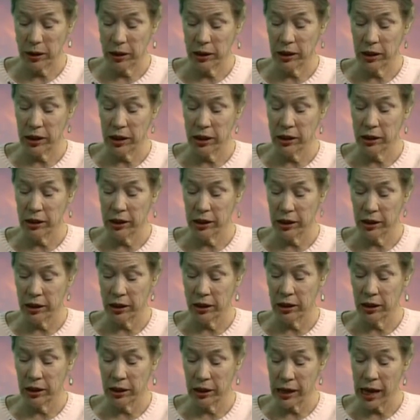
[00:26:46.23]

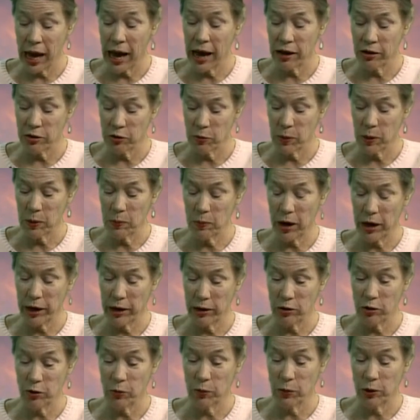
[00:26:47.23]
It has been my
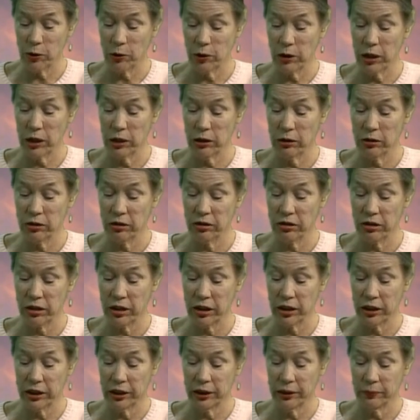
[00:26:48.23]
experience
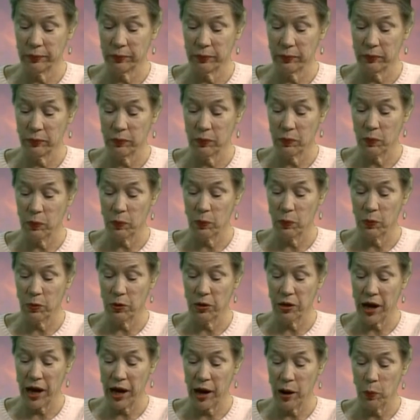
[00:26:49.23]

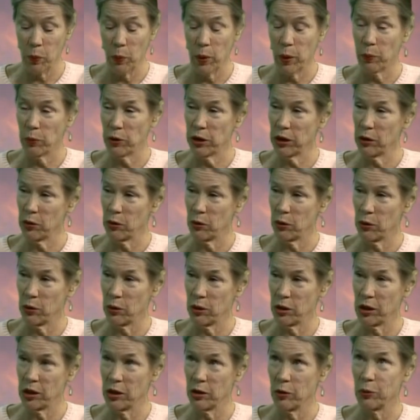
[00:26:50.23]
that when we,
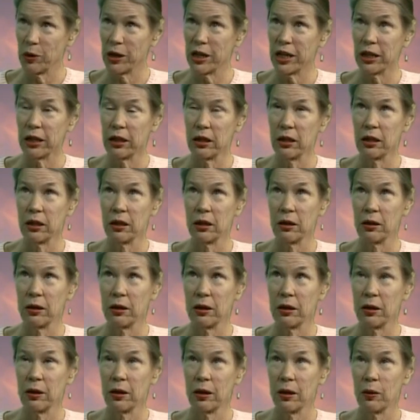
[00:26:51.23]
you know,
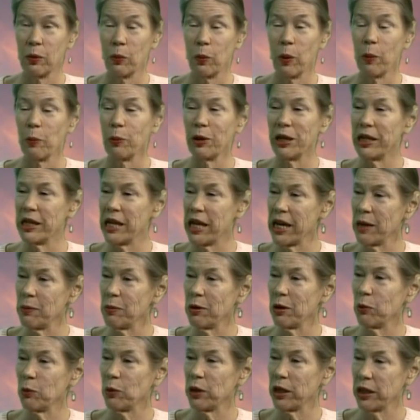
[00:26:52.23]
when we name
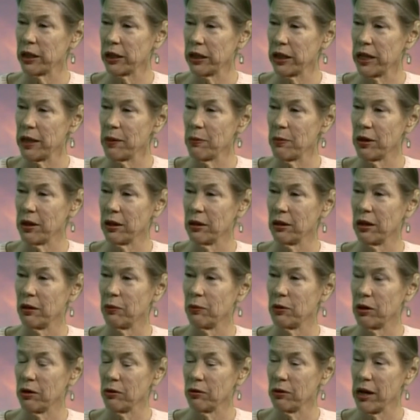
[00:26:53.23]
it, we claim it.
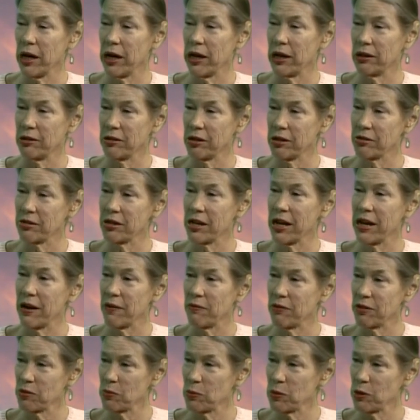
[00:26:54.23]
We don't. It doesn't
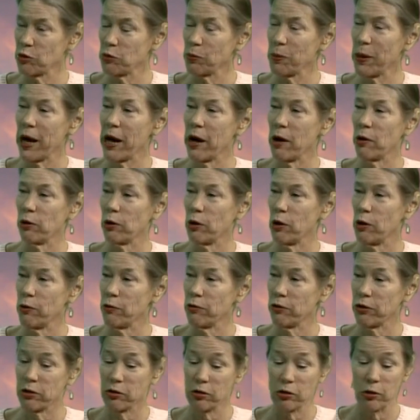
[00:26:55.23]
have as much power
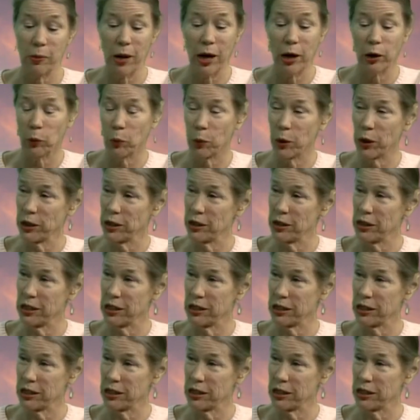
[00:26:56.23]
over us, no matter what it is.